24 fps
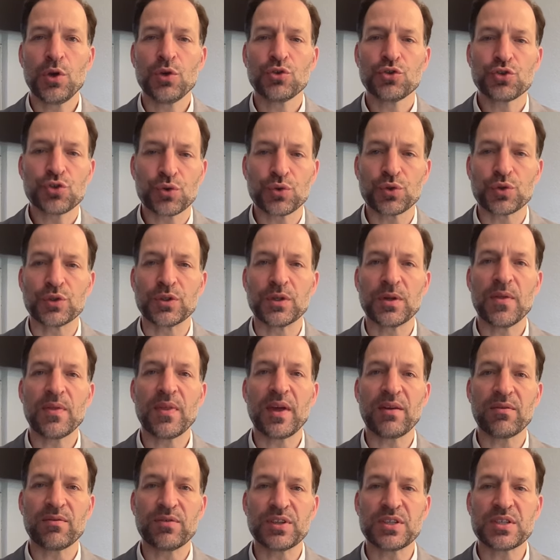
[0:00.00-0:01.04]
Sure,
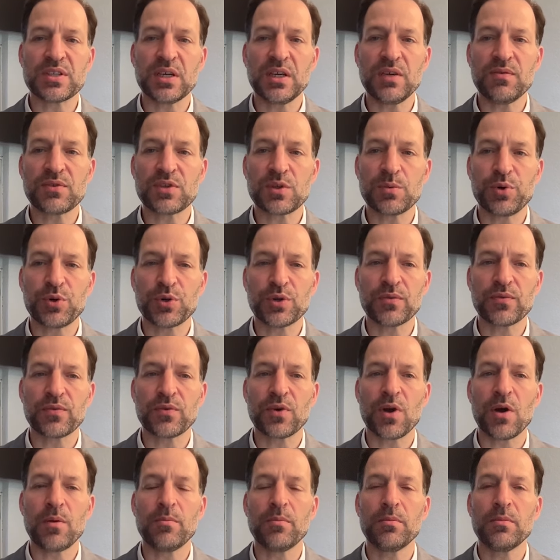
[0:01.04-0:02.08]
they receive support
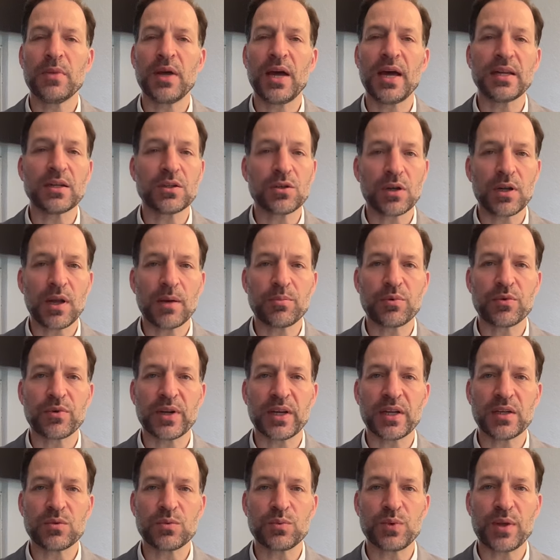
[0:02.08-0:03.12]
from and
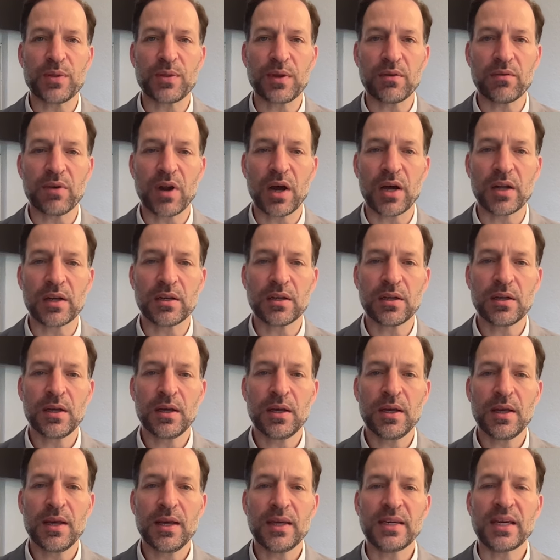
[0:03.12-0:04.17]
collaborate with Iran,
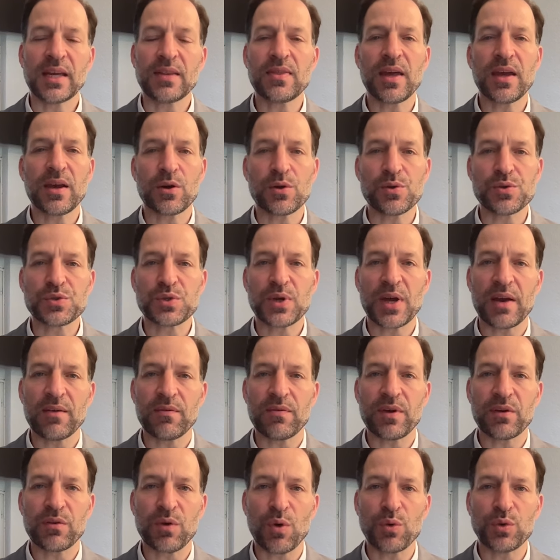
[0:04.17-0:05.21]
yet they also
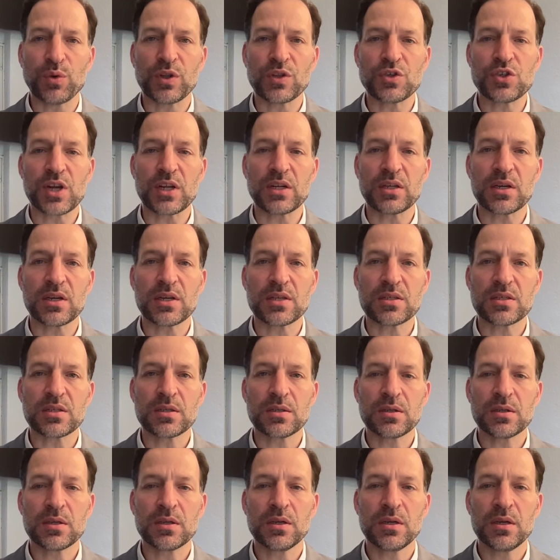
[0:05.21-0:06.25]
have their own agendas.
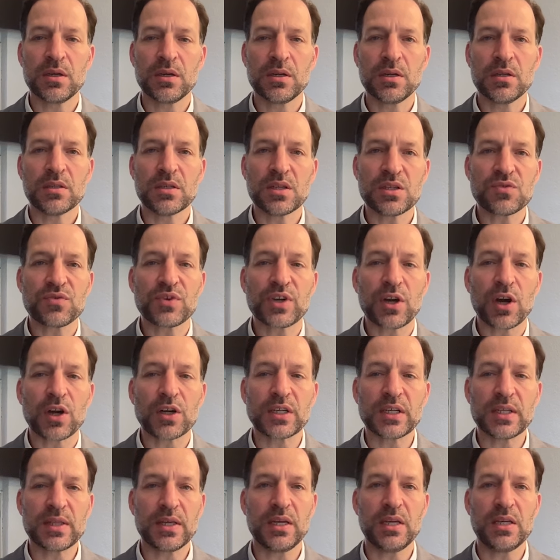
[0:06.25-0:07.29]

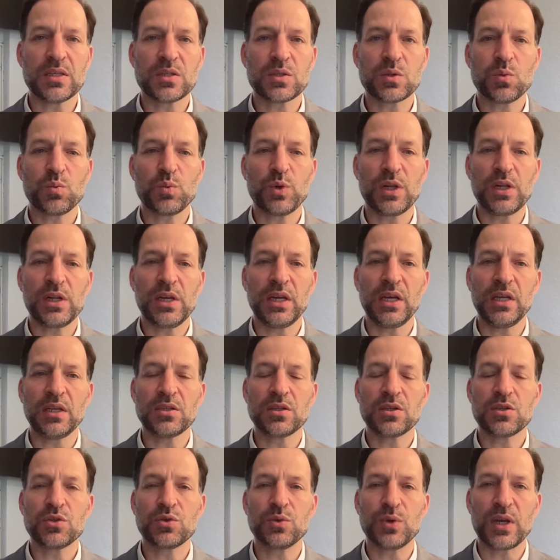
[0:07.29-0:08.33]
Disregarding these will
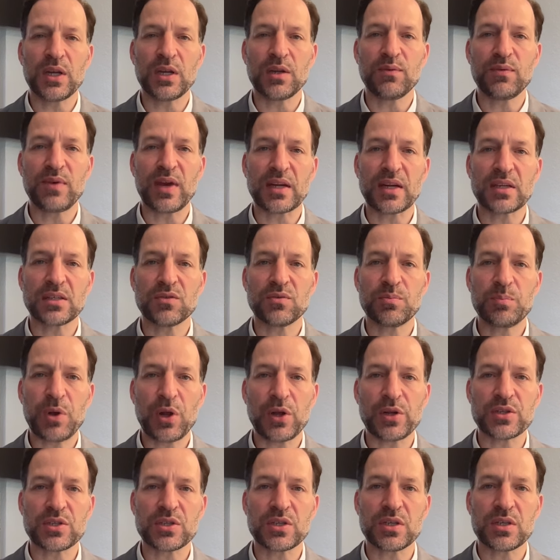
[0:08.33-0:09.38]
lead to ineffective
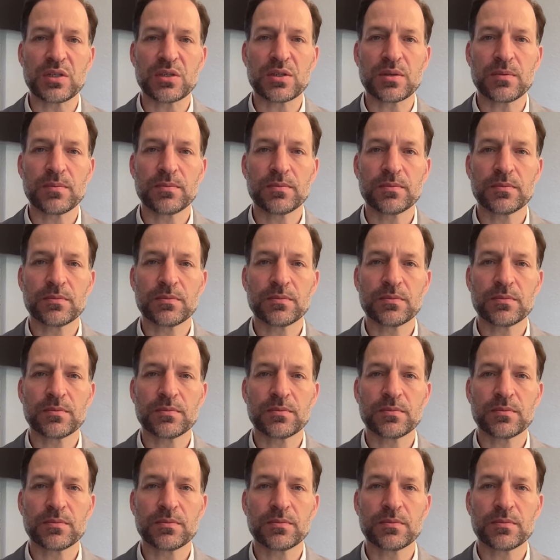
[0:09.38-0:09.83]
policies.